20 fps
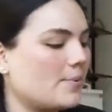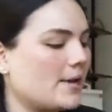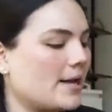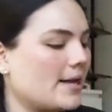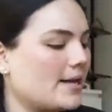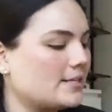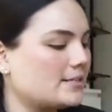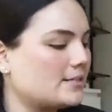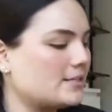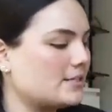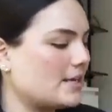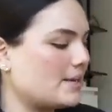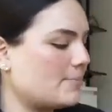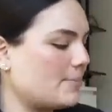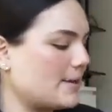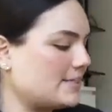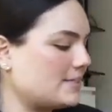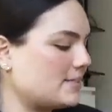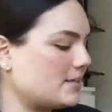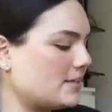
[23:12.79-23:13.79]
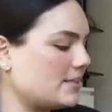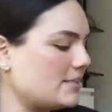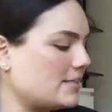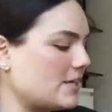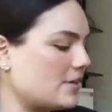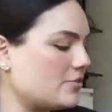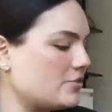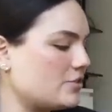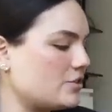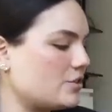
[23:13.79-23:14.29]
but it basically
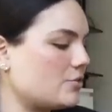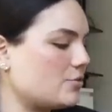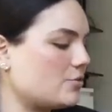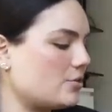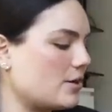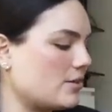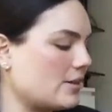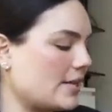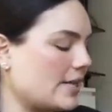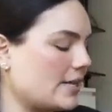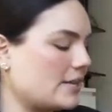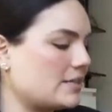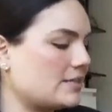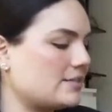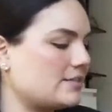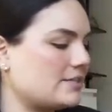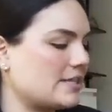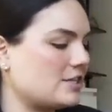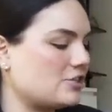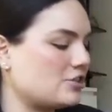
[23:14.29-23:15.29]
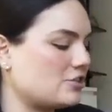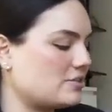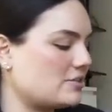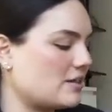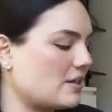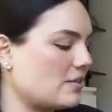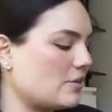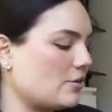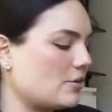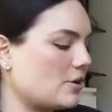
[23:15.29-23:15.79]
tells you like the stages
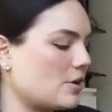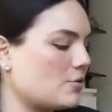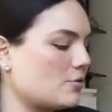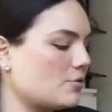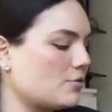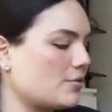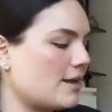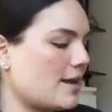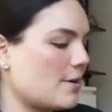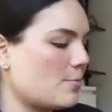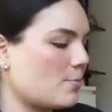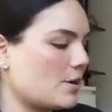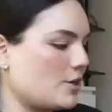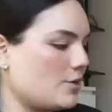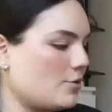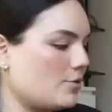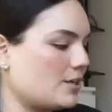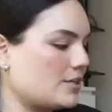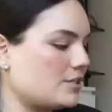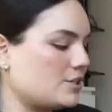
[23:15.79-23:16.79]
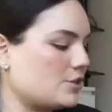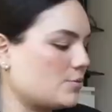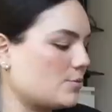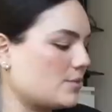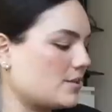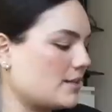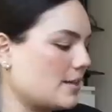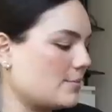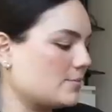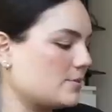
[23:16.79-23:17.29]
that they'll go through and what you can do
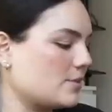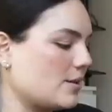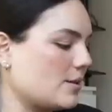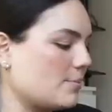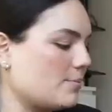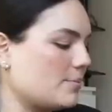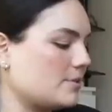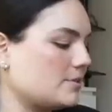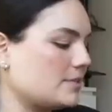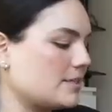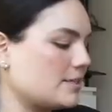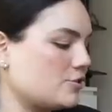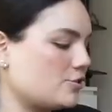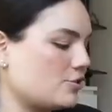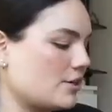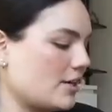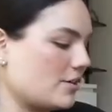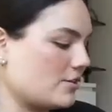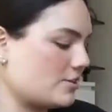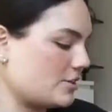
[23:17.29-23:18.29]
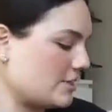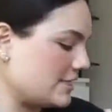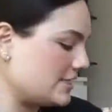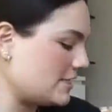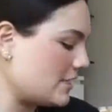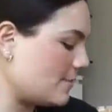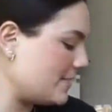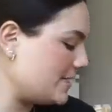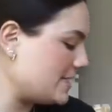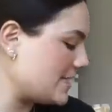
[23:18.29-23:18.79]
with them, so like building strength
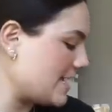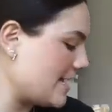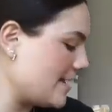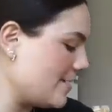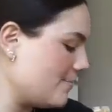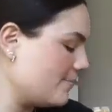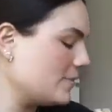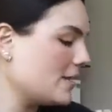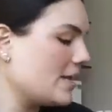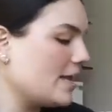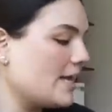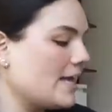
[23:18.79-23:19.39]
during tummy time,